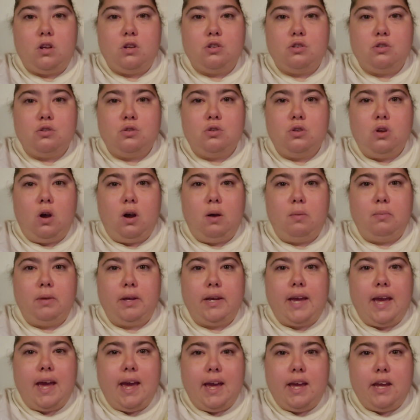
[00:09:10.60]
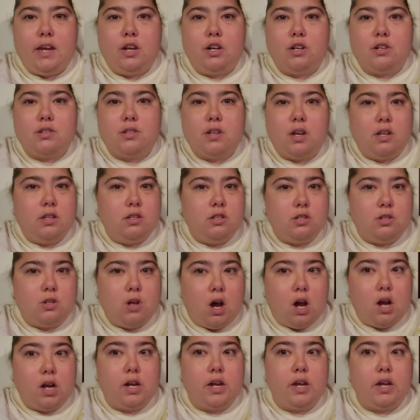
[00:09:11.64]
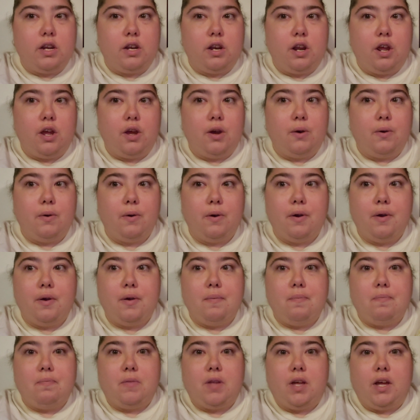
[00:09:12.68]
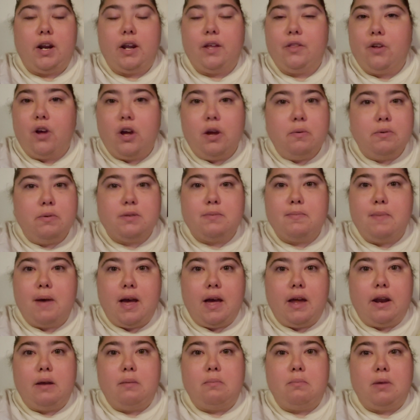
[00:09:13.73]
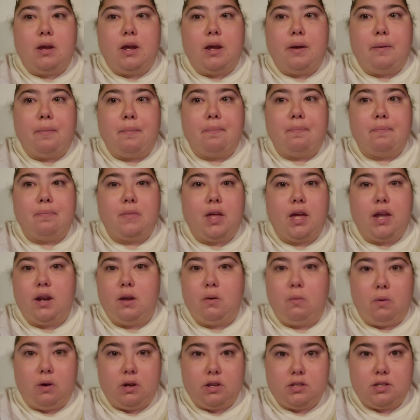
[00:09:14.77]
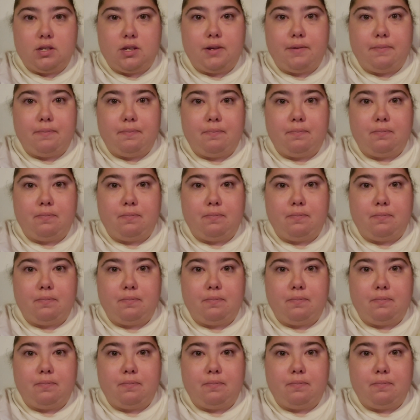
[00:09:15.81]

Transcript: So I'm like, hey, your son's talking to you. And I thought he was mad at me, and he wasn't.